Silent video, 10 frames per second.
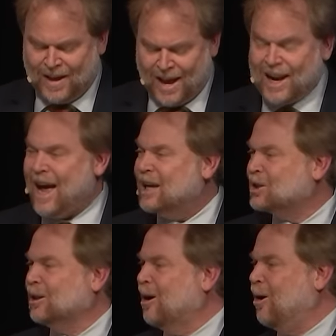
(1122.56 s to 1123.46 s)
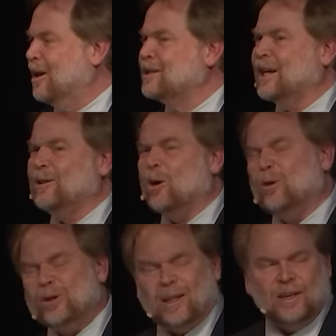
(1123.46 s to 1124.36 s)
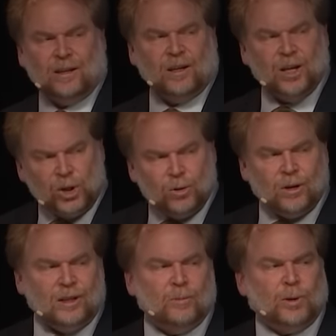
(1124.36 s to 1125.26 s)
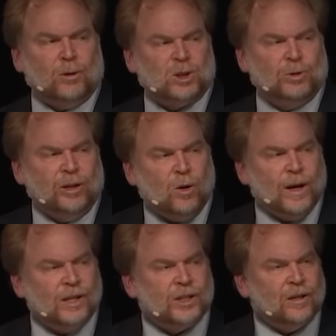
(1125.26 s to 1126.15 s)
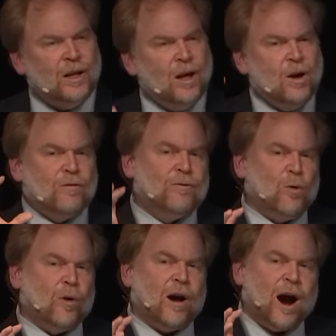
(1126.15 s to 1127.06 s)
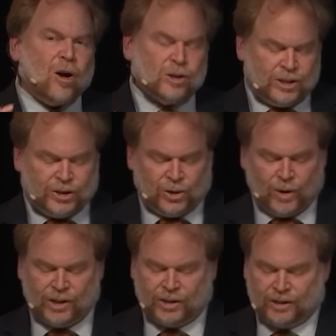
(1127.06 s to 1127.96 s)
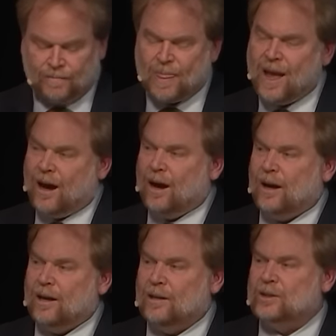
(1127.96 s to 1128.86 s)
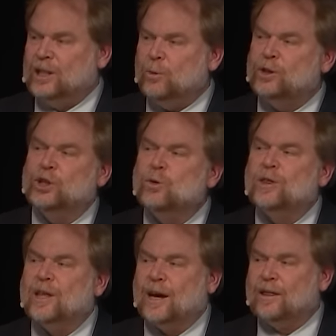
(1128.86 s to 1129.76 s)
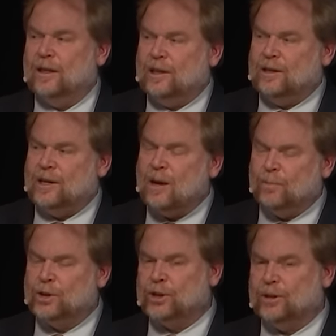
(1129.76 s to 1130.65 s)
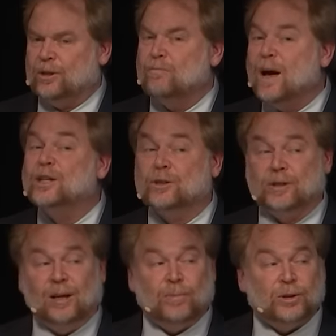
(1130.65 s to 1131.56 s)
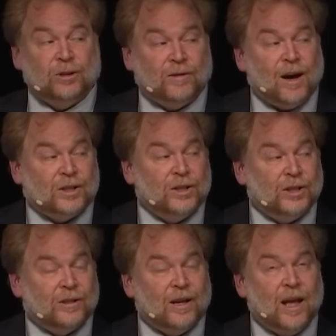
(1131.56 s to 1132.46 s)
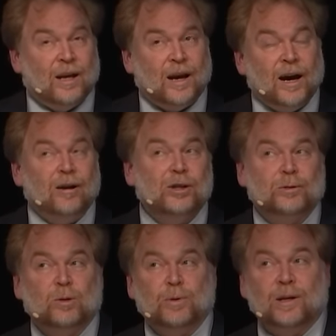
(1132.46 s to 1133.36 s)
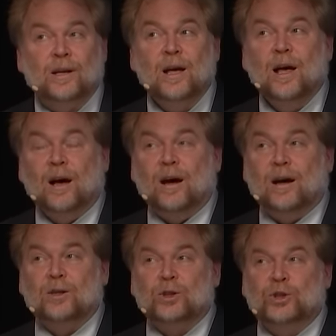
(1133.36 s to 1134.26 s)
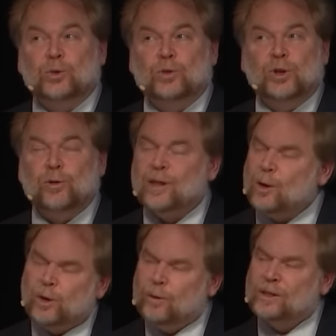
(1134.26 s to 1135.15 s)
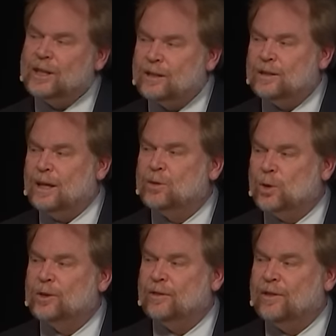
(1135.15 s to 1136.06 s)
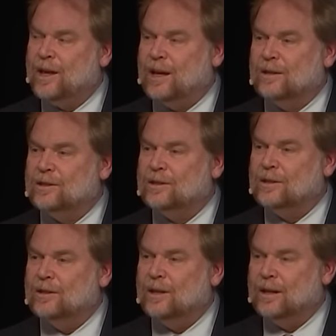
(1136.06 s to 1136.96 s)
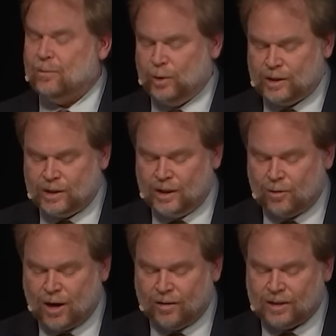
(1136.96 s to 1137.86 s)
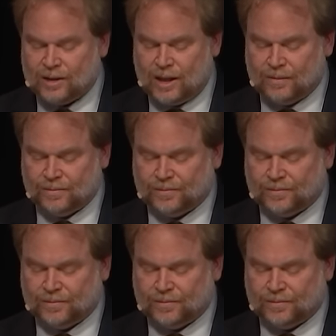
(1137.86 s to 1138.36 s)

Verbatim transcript: And I ask Lowell, I say, Lowell, I think, can you look at the Boltzmann equation for our situation? Uh, see what you think that the temperature, the measured temperature of oxygen and hydrogen would be. Uh, do you think we would see the same sorts of things that we see around the sun?